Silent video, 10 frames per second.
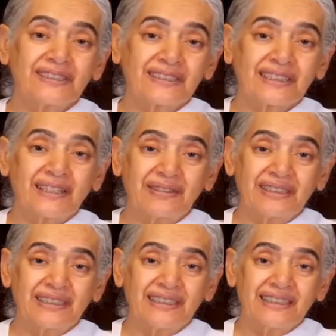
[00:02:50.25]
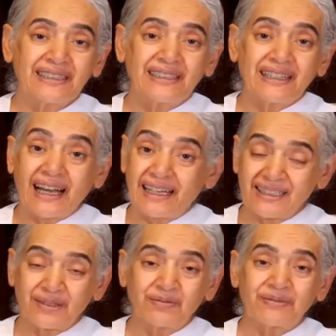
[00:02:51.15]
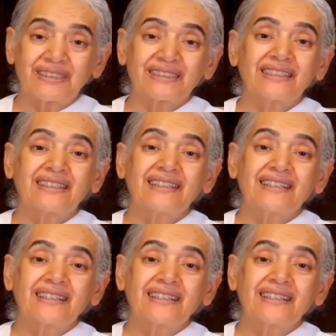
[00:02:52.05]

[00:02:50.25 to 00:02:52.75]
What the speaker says: discovered atoms,